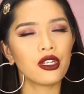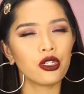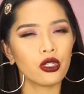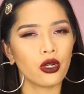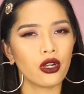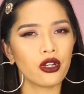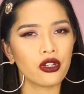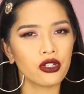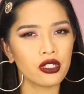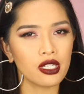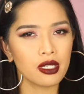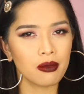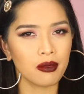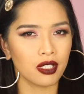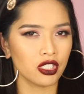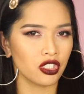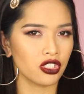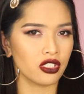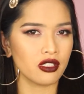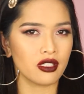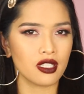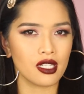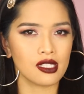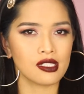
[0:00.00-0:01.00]
know I already
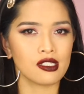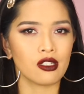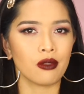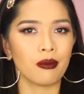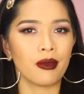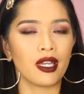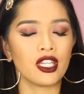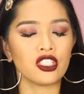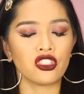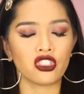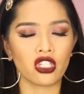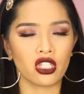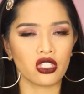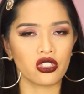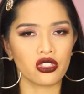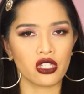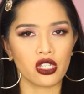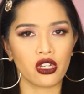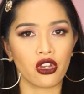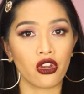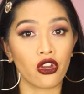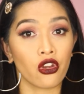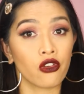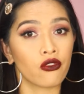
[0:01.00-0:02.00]
mentioned this on my
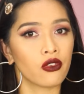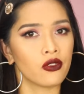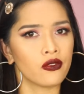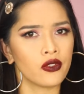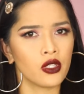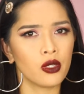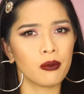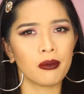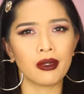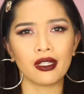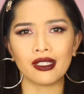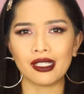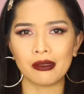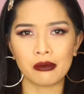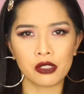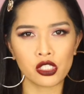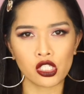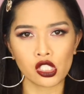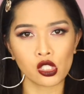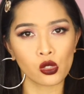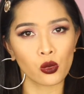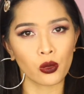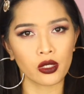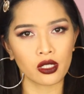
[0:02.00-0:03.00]
GHD Curve review, but let me
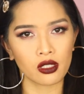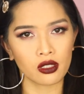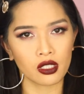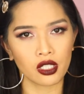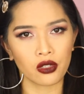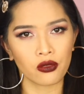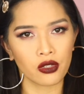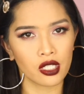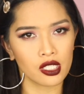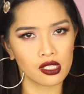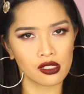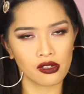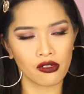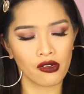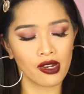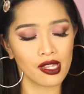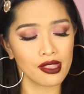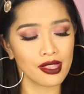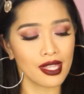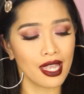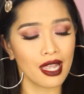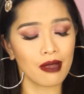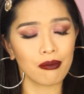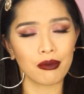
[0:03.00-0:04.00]
just quickly
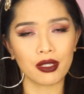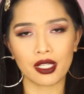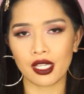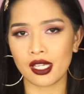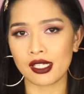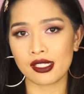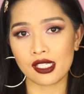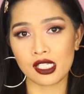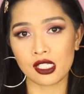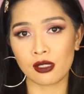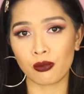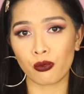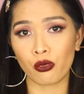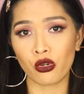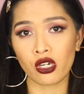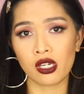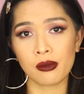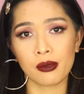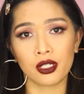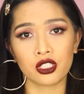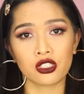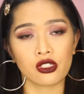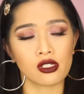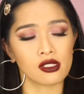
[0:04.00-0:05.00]
reiterate that because it's
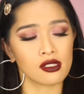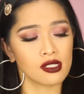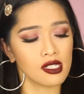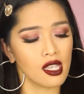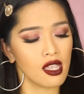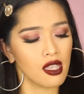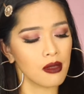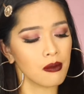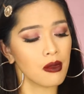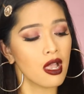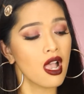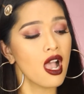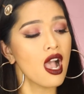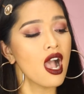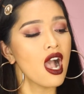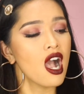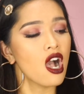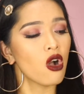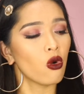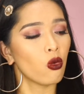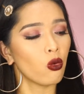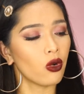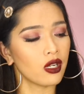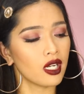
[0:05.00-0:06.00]
pretty much the same.
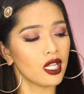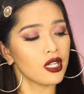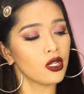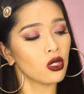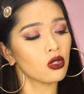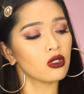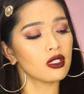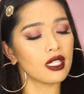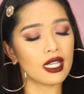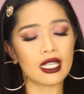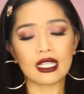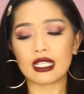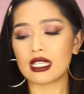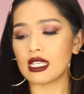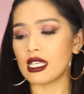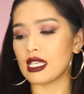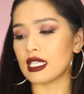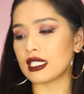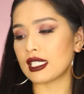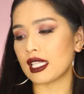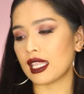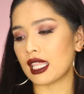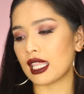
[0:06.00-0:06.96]
What I don't like is